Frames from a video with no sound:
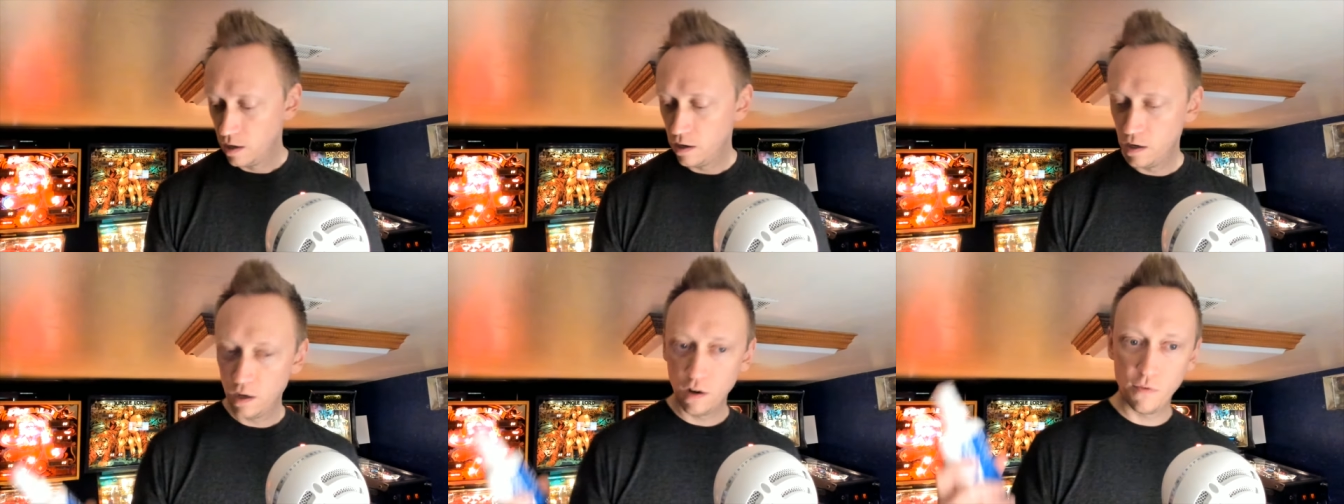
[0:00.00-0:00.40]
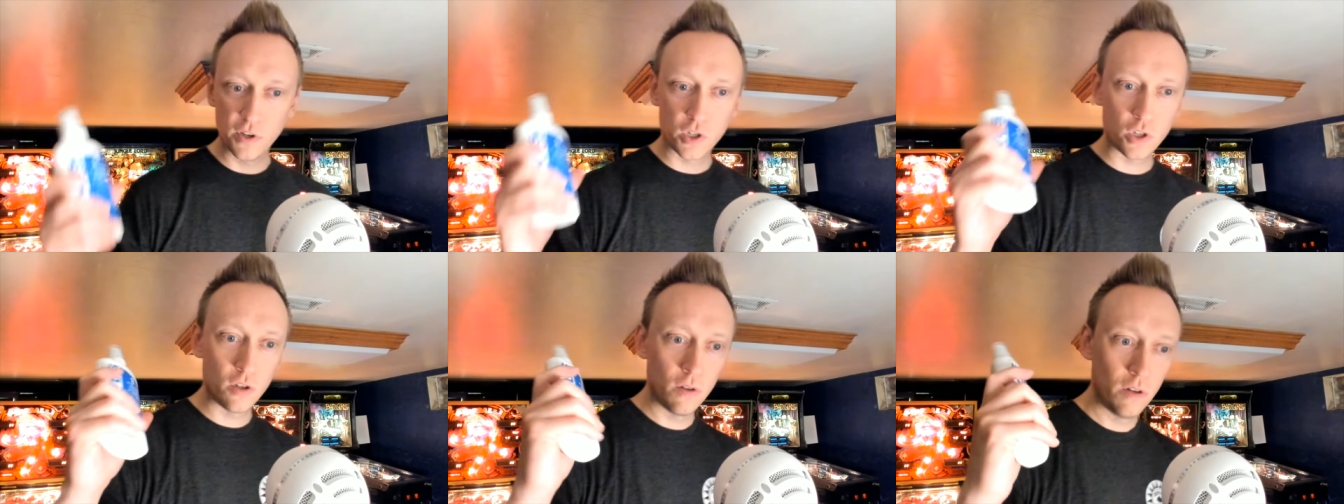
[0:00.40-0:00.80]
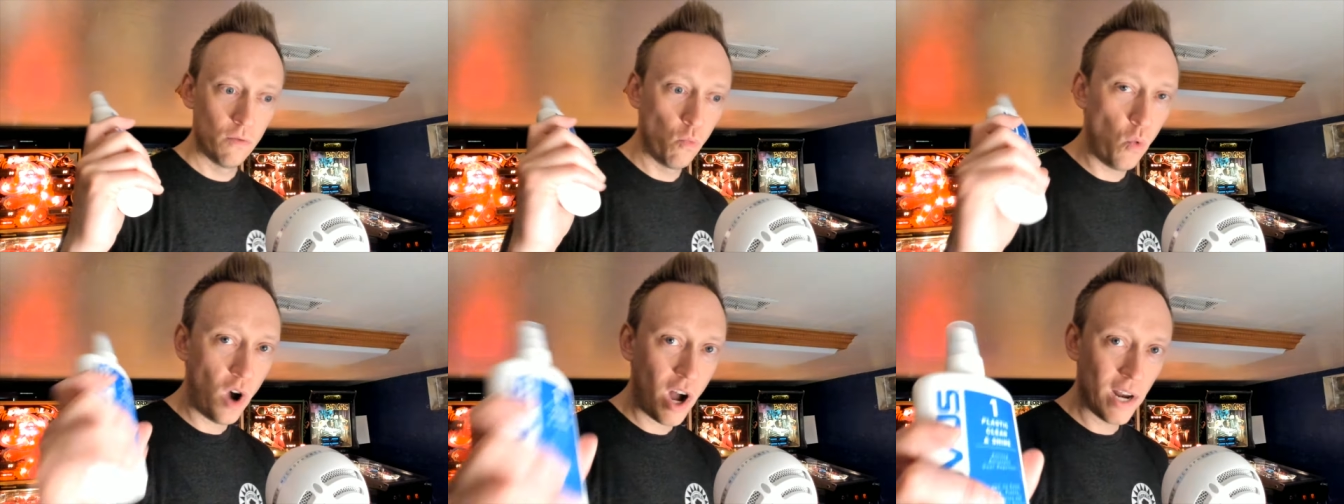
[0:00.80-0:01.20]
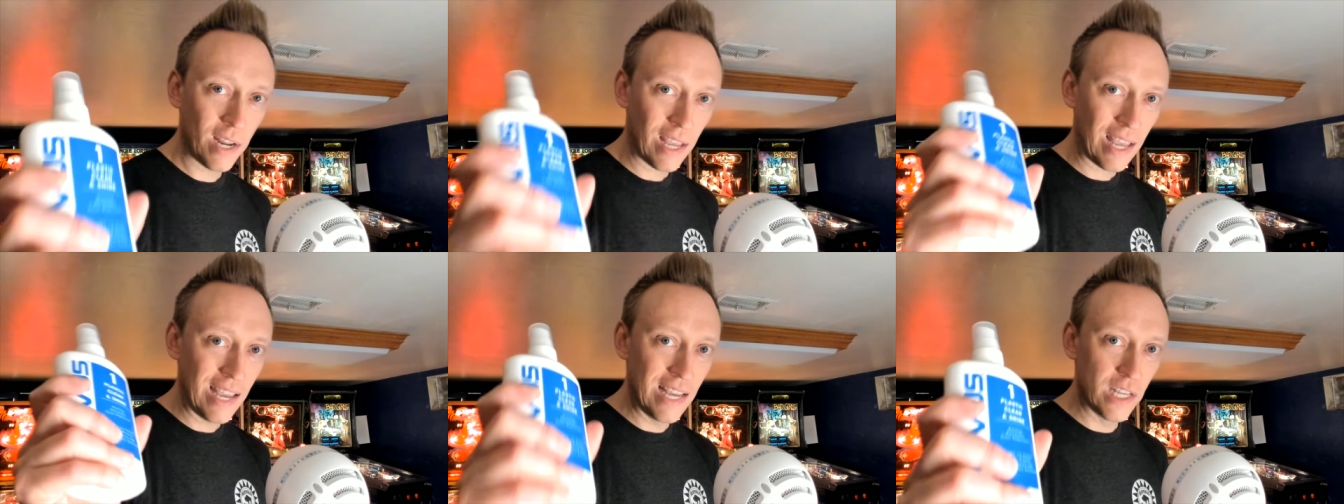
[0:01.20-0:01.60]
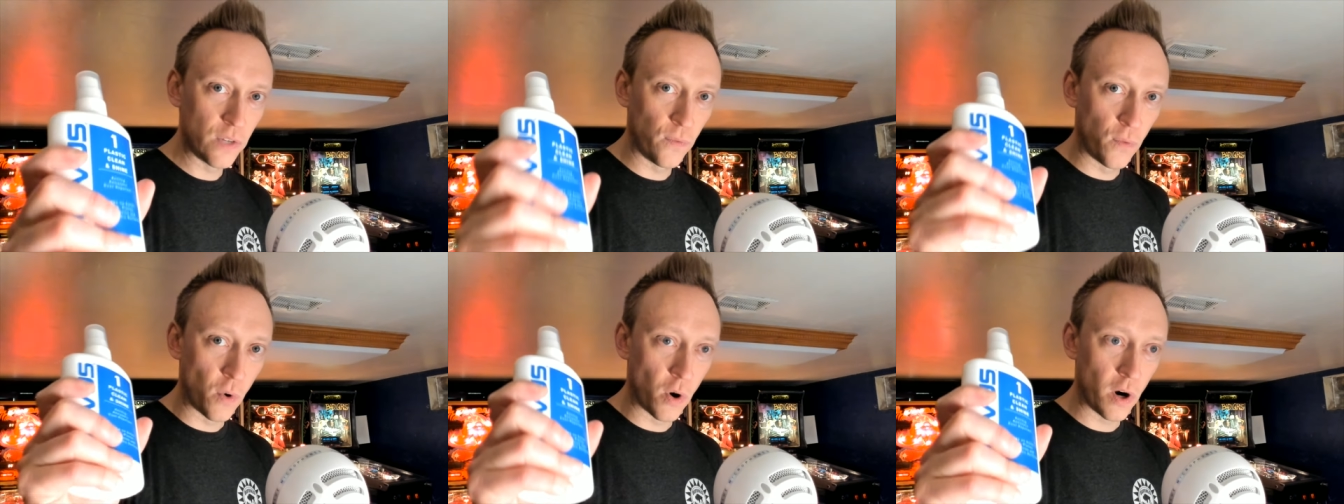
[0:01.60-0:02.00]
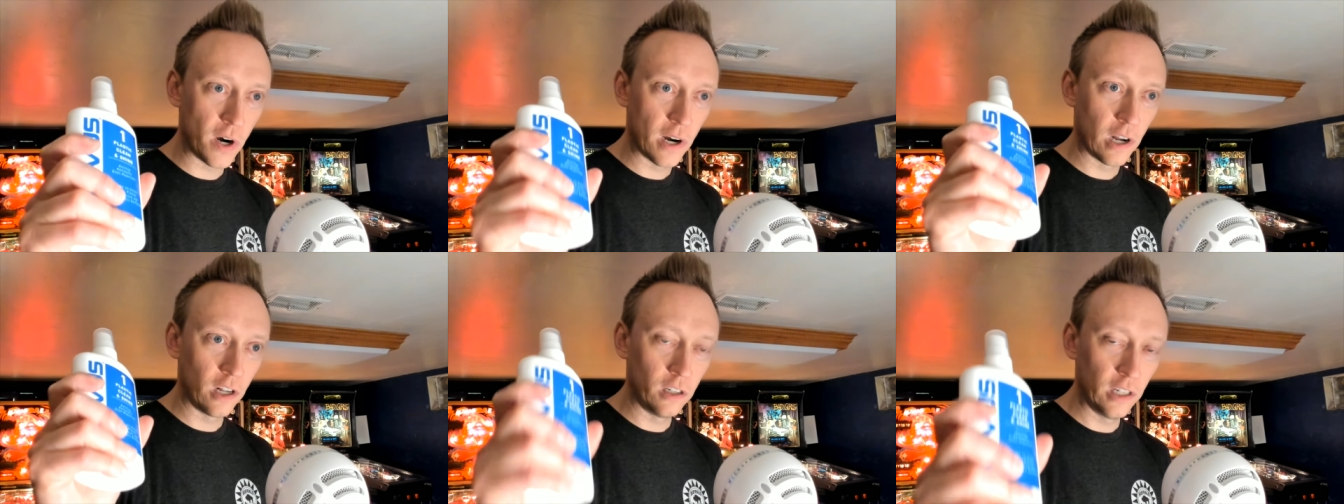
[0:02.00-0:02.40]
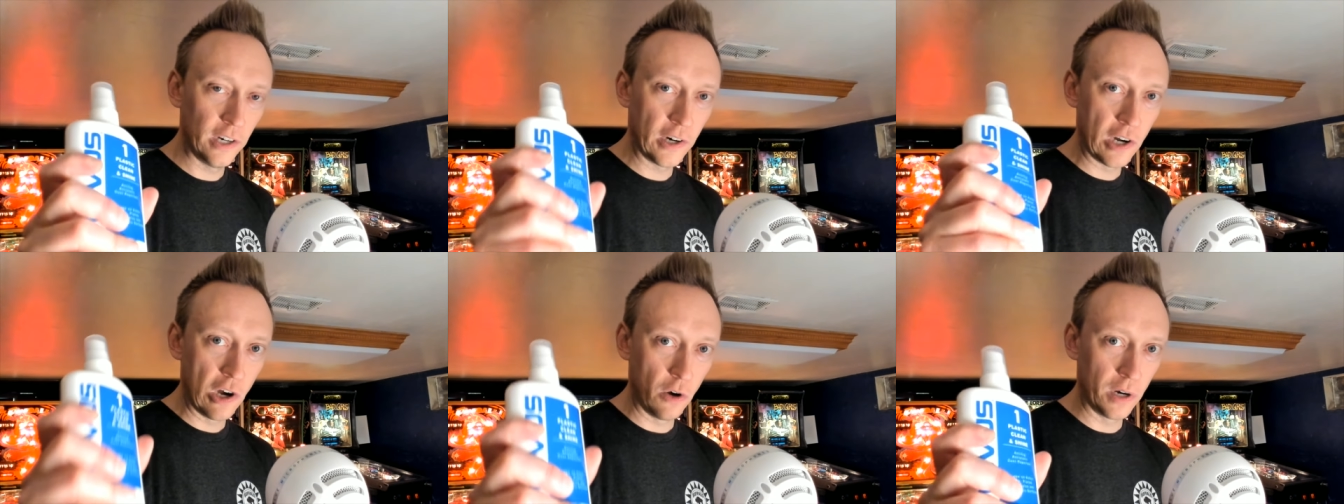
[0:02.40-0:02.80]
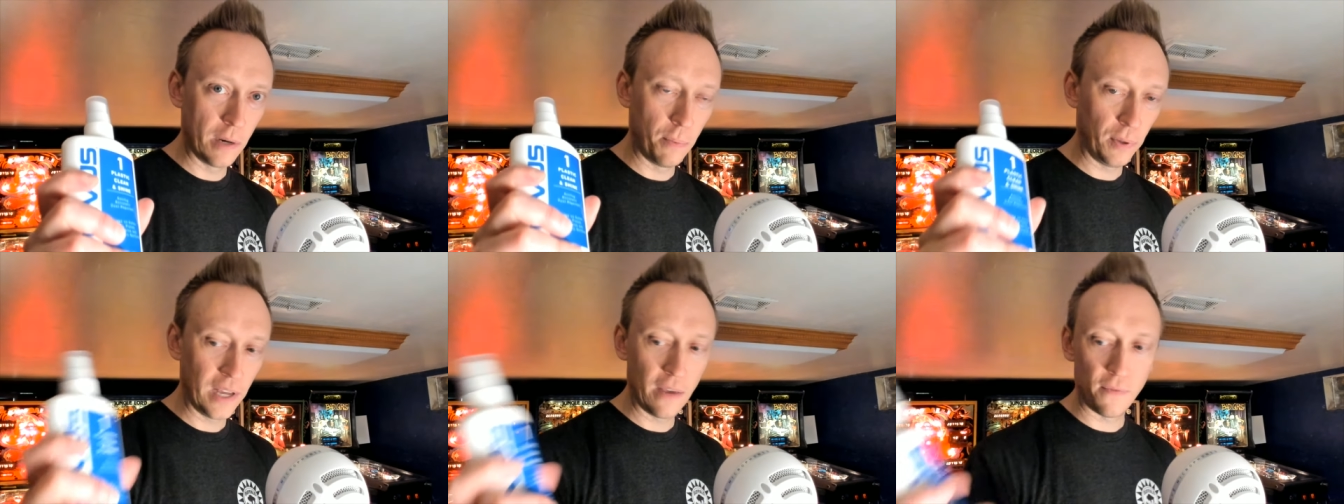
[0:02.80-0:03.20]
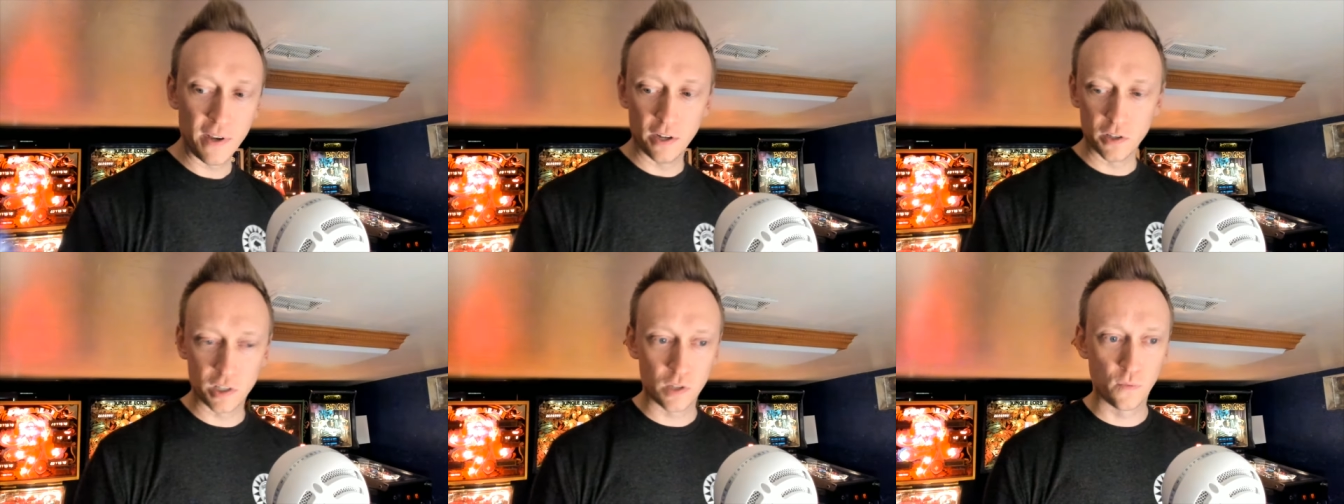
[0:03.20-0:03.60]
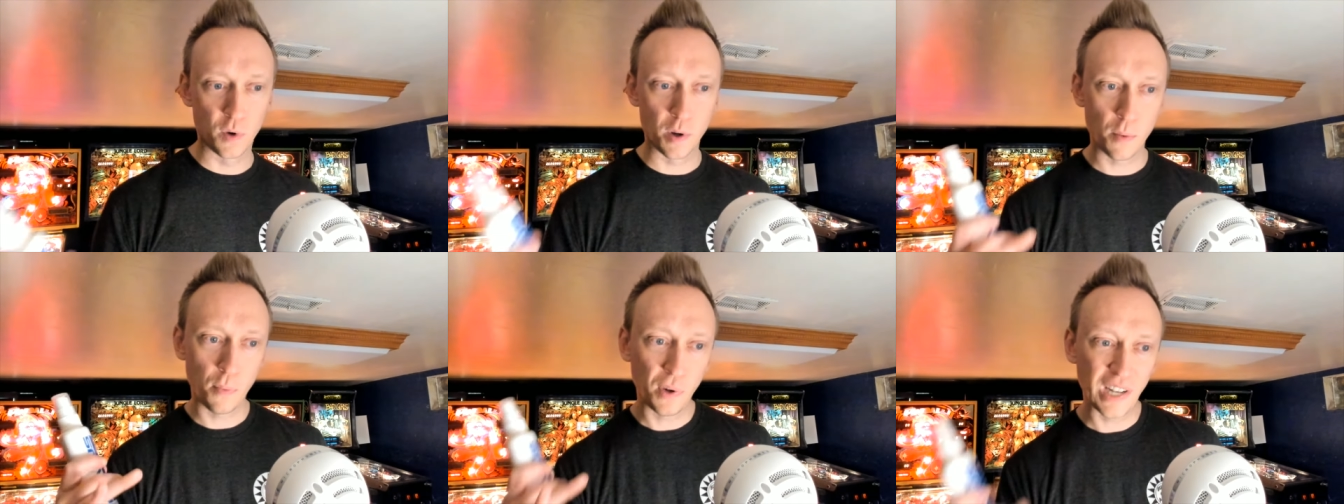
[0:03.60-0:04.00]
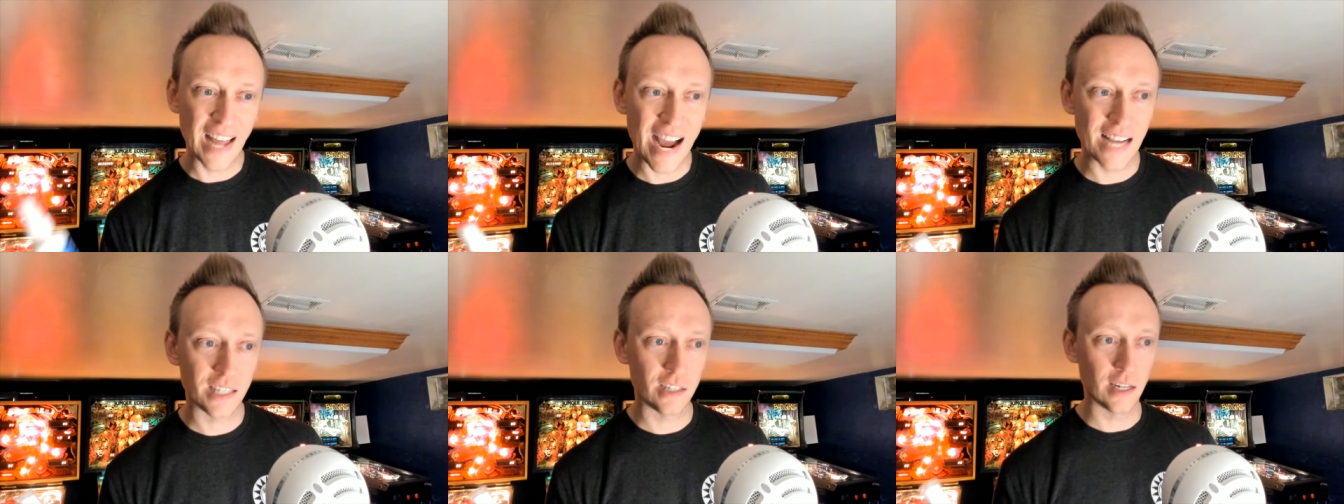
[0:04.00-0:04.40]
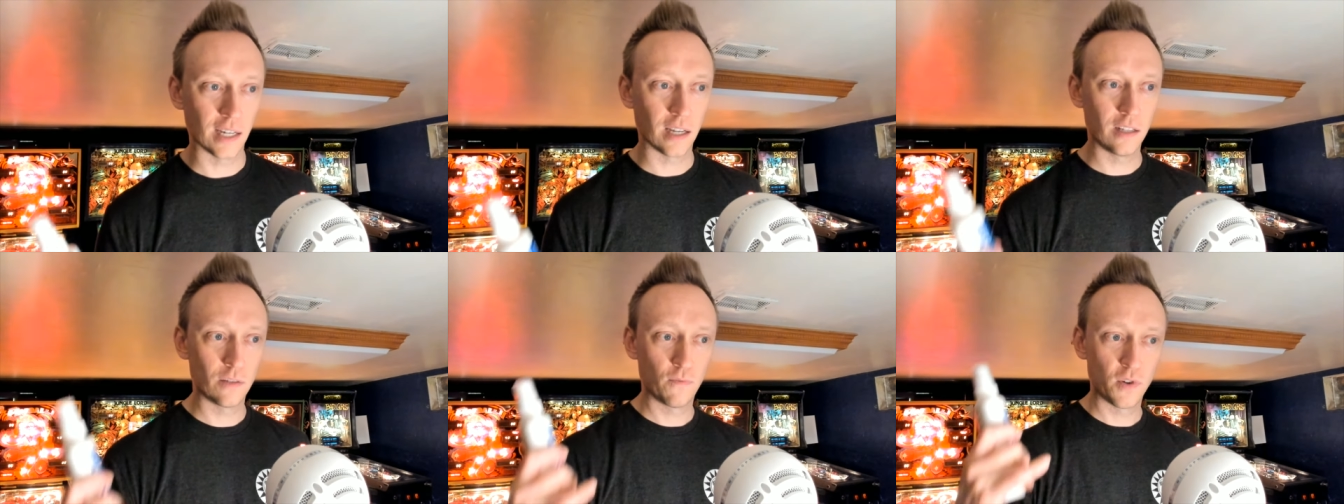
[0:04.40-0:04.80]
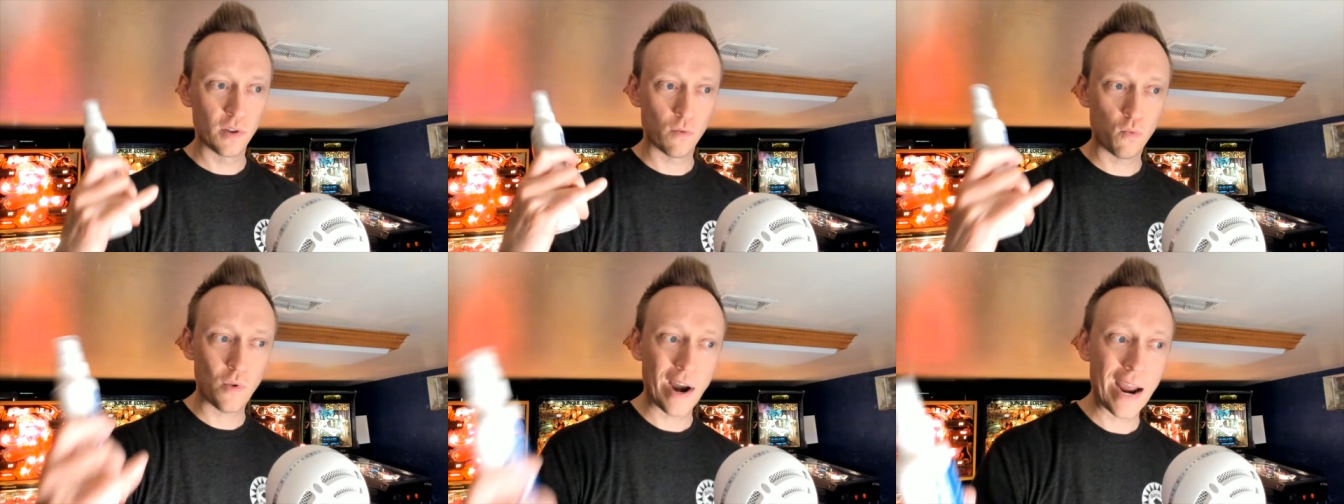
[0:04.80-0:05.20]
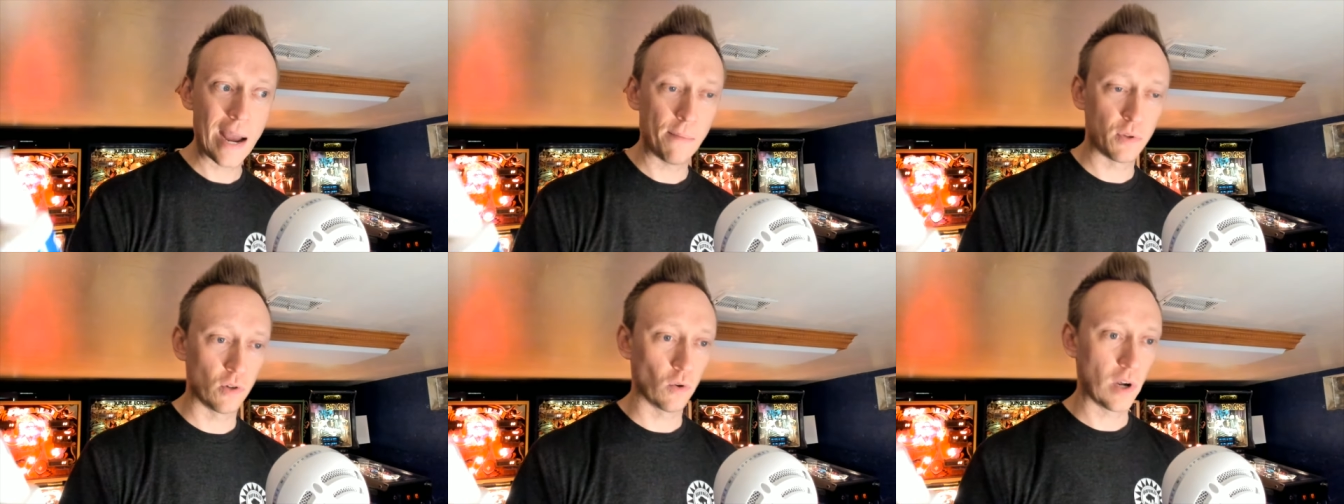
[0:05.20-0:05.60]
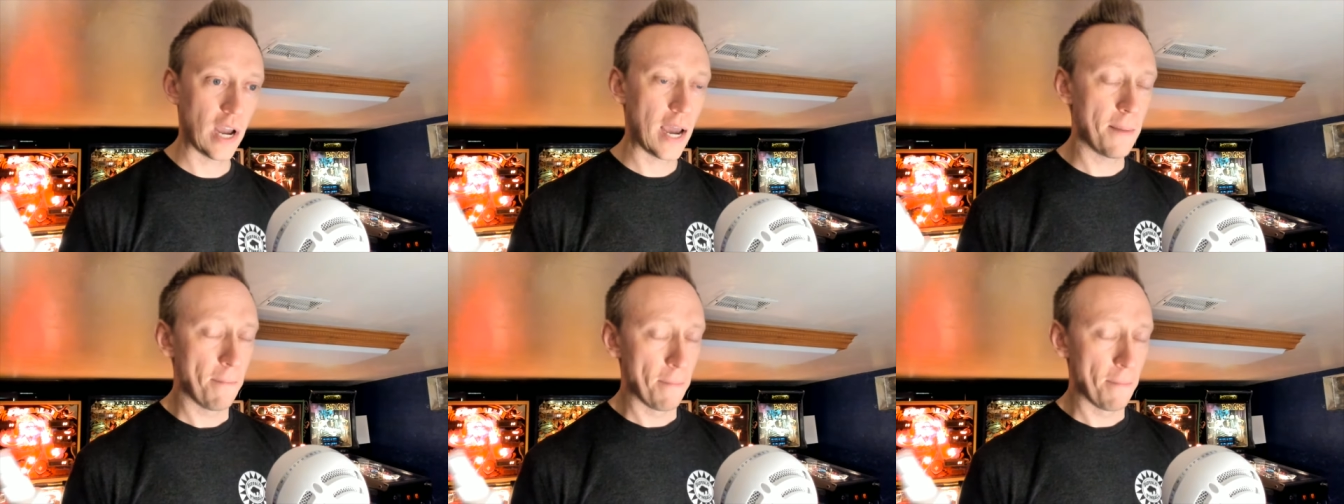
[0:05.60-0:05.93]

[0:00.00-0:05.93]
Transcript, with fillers: Novus 1 is for clear-coated playfields. It's for the plastic. It's for the ramps, okay?